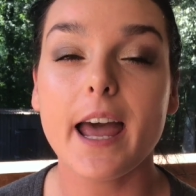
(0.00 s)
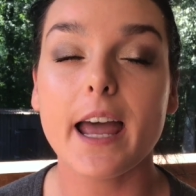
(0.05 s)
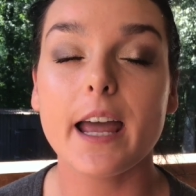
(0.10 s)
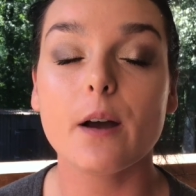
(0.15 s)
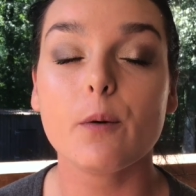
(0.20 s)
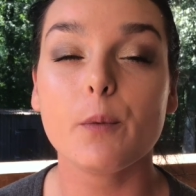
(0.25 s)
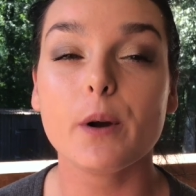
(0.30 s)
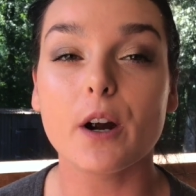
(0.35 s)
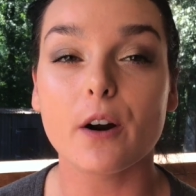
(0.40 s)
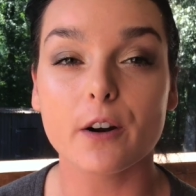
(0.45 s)

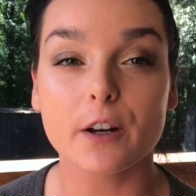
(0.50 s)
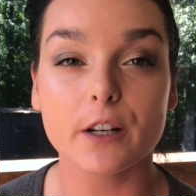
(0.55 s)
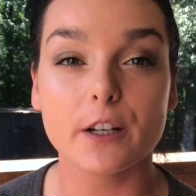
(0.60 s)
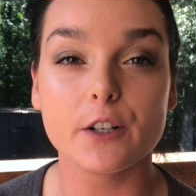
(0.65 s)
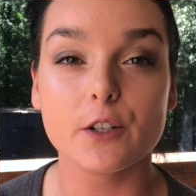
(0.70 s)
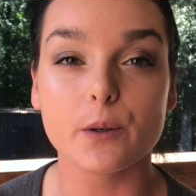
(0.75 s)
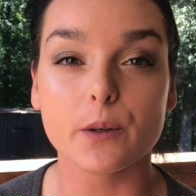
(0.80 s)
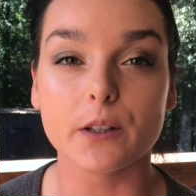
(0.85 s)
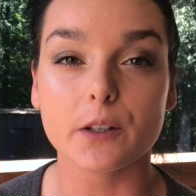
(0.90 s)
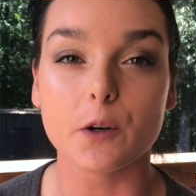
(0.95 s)
And we are going
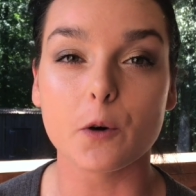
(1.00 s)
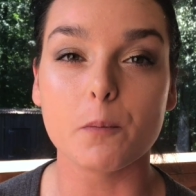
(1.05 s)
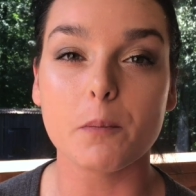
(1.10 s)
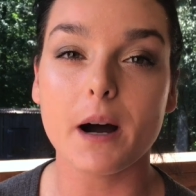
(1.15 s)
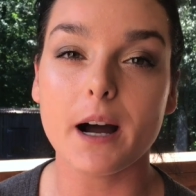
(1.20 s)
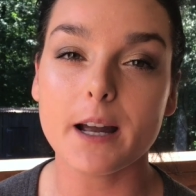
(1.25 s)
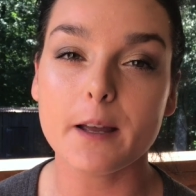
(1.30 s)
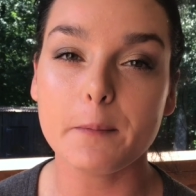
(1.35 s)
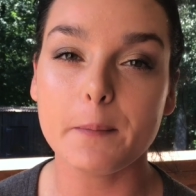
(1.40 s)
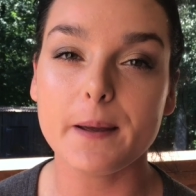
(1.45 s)
to do a little
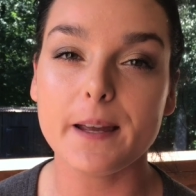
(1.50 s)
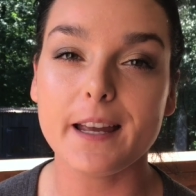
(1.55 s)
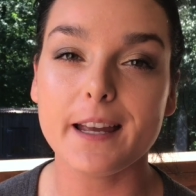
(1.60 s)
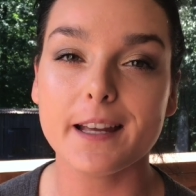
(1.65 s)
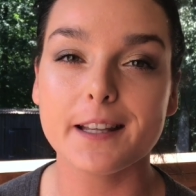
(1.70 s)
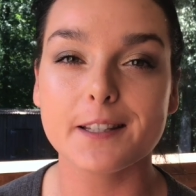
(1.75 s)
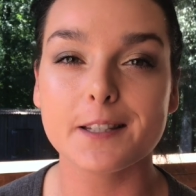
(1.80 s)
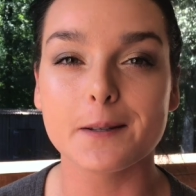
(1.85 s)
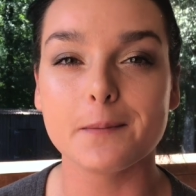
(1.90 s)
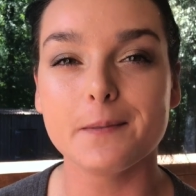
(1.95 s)

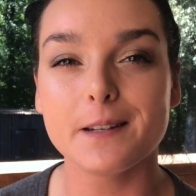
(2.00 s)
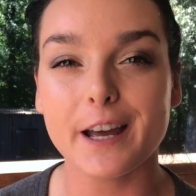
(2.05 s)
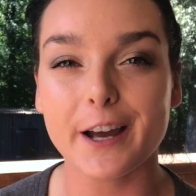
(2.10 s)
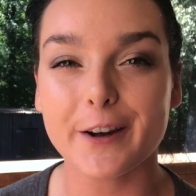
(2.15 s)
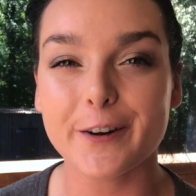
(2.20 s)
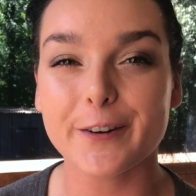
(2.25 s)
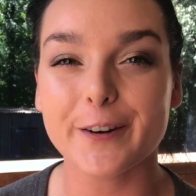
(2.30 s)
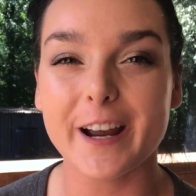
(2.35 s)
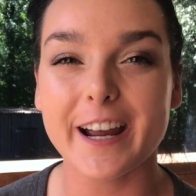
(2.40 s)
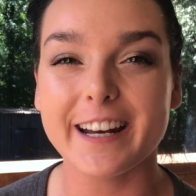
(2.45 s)
piping and some
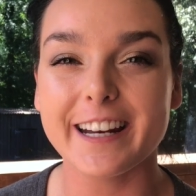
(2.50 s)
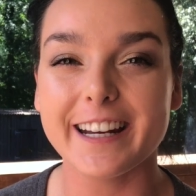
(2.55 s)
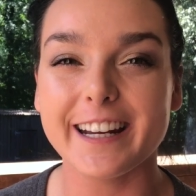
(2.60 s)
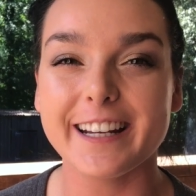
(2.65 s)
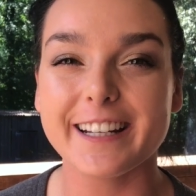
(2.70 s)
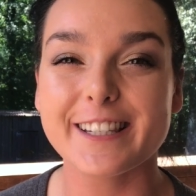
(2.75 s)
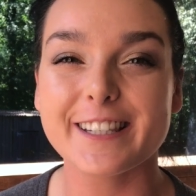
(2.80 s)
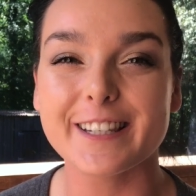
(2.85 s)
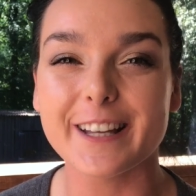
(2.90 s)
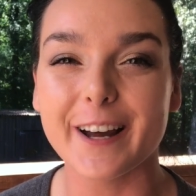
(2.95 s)

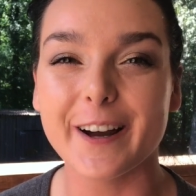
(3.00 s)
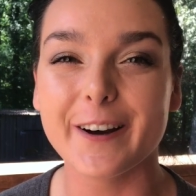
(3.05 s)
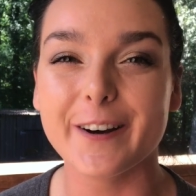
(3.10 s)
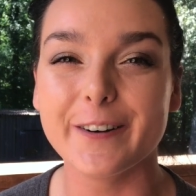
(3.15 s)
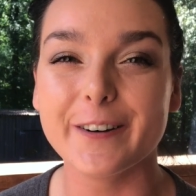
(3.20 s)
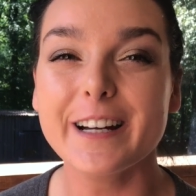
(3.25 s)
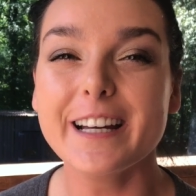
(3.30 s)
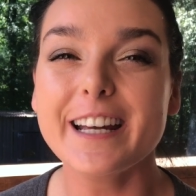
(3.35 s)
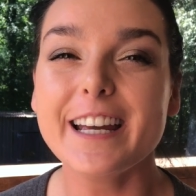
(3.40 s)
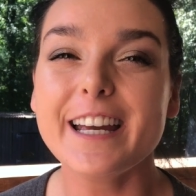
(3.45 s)
decorating,
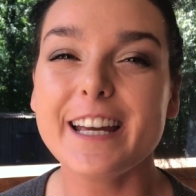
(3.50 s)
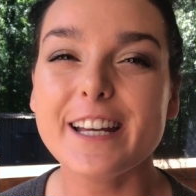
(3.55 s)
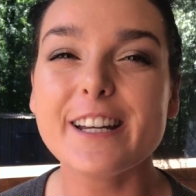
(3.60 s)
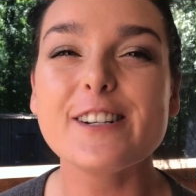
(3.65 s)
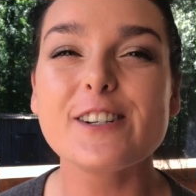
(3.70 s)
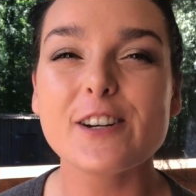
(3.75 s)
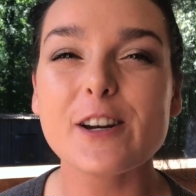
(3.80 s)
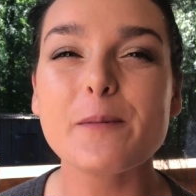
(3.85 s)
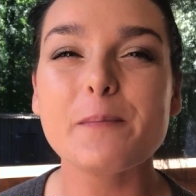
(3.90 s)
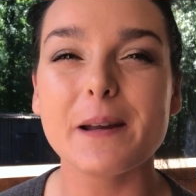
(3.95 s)
so it
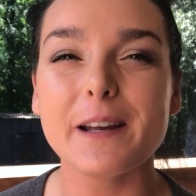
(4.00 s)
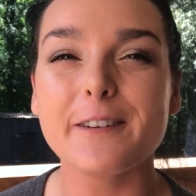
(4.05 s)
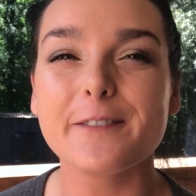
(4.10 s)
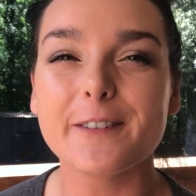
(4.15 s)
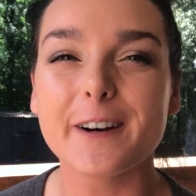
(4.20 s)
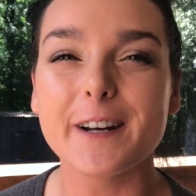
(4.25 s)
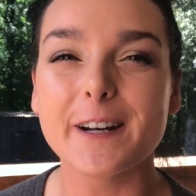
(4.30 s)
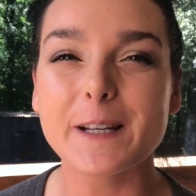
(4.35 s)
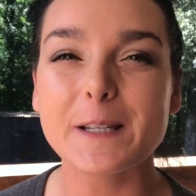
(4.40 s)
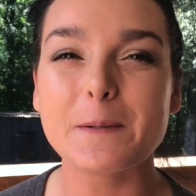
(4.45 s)
should be a
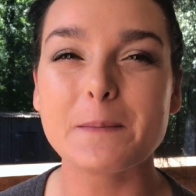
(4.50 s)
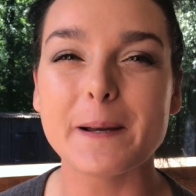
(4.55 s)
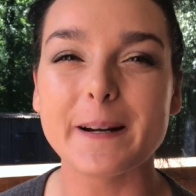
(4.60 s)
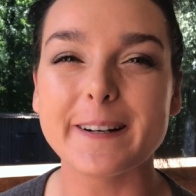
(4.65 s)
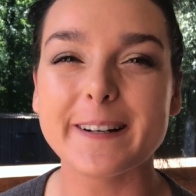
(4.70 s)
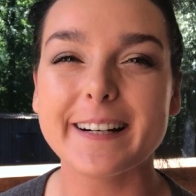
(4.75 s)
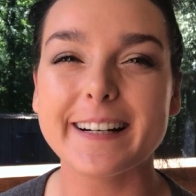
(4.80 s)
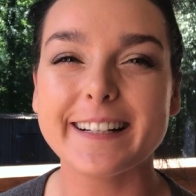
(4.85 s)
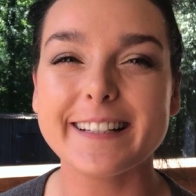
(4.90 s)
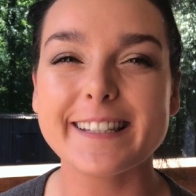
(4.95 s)
fun
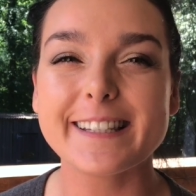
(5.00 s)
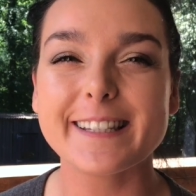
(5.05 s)
experience.